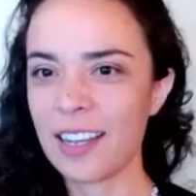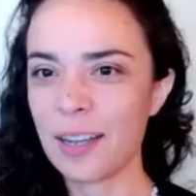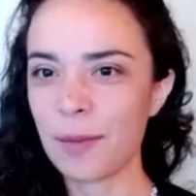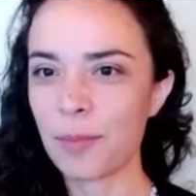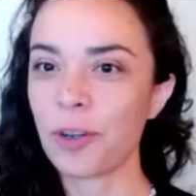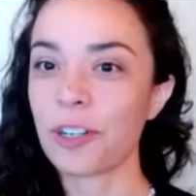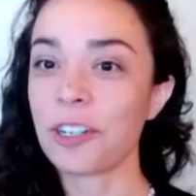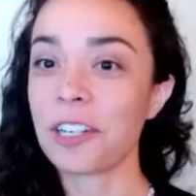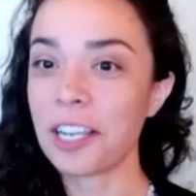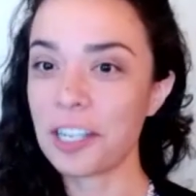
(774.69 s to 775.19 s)

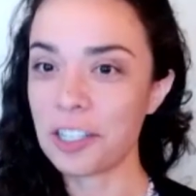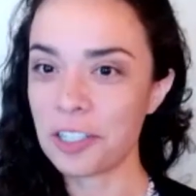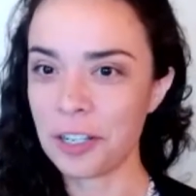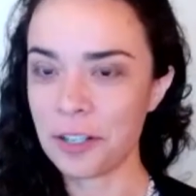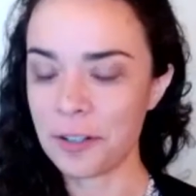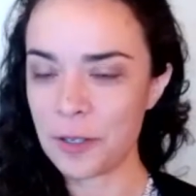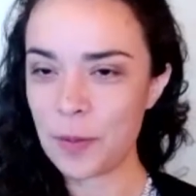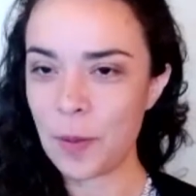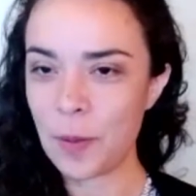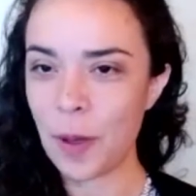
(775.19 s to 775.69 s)

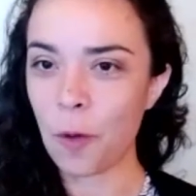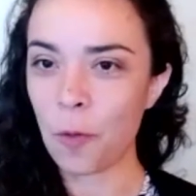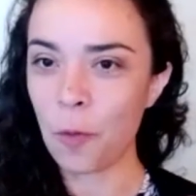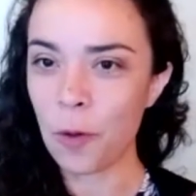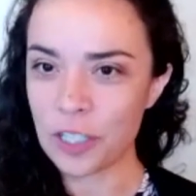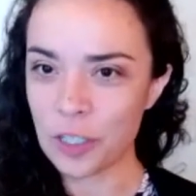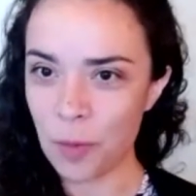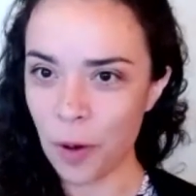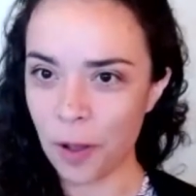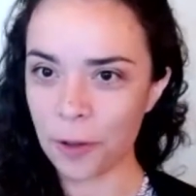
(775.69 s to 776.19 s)
predictions about
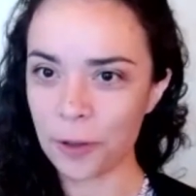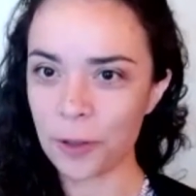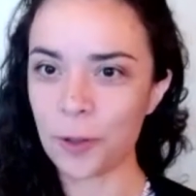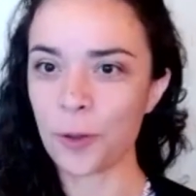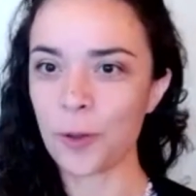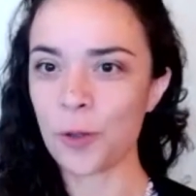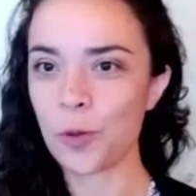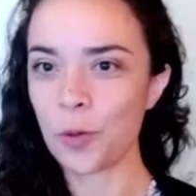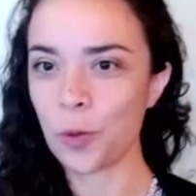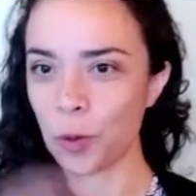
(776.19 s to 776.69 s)
which
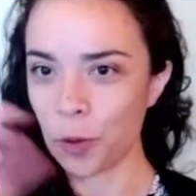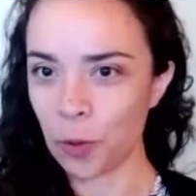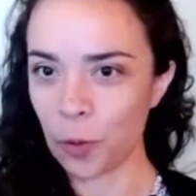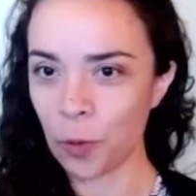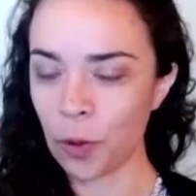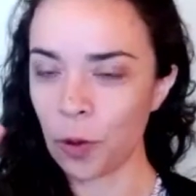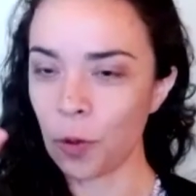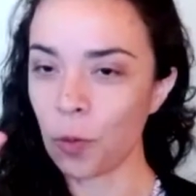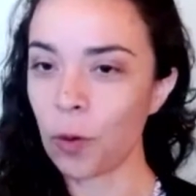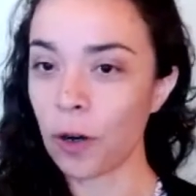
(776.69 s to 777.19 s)
molecules
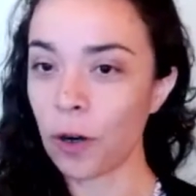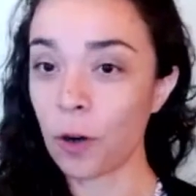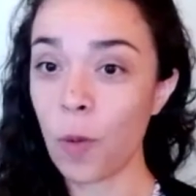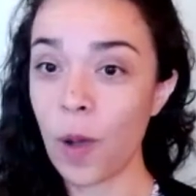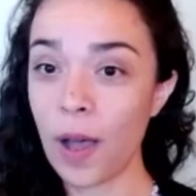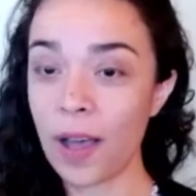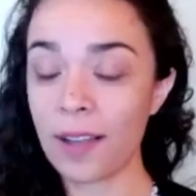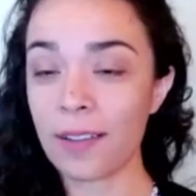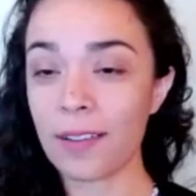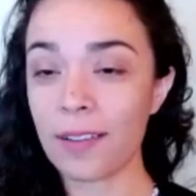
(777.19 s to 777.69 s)
will work
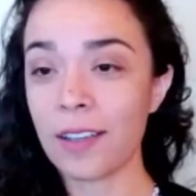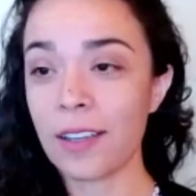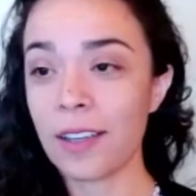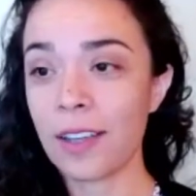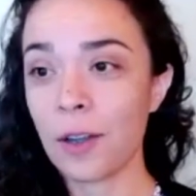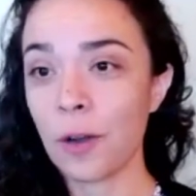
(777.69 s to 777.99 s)
well,